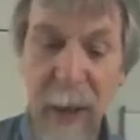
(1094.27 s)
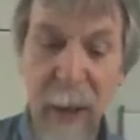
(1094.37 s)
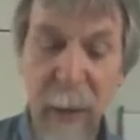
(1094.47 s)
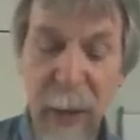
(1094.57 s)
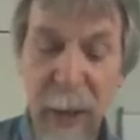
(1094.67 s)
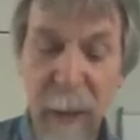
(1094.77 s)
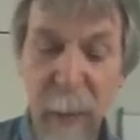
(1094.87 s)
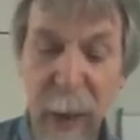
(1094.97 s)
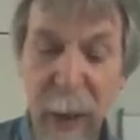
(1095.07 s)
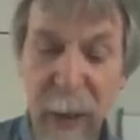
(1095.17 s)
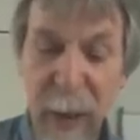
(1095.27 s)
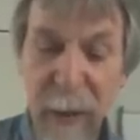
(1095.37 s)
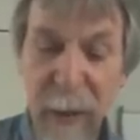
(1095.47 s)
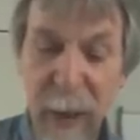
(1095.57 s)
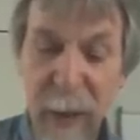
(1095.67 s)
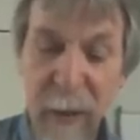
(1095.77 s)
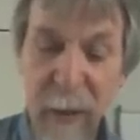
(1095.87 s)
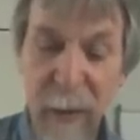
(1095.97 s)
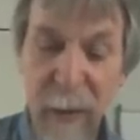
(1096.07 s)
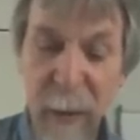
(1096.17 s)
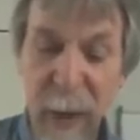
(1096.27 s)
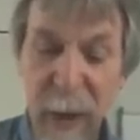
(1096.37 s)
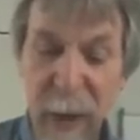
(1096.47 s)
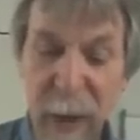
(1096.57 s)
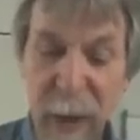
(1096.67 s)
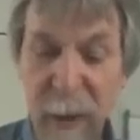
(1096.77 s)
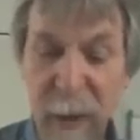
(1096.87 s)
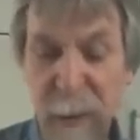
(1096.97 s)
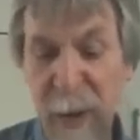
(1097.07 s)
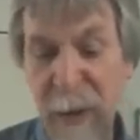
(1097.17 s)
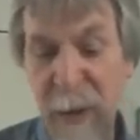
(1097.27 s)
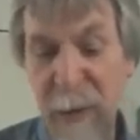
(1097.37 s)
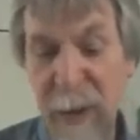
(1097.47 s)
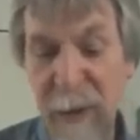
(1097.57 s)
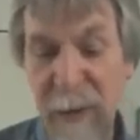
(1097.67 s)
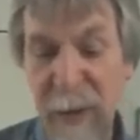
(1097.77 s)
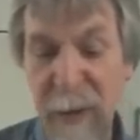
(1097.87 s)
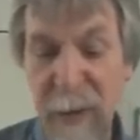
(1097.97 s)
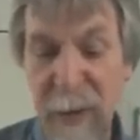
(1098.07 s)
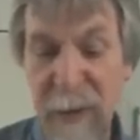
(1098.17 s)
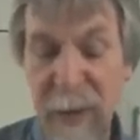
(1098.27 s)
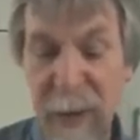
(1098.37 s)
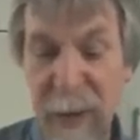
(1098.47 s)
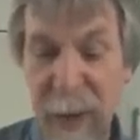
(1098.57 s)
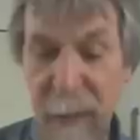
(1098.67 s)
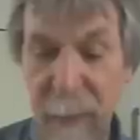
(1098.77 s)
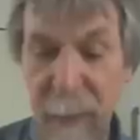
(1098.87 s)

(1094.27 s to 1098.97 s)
We have wear out, and due to the wear out, the failure rate is increasing again.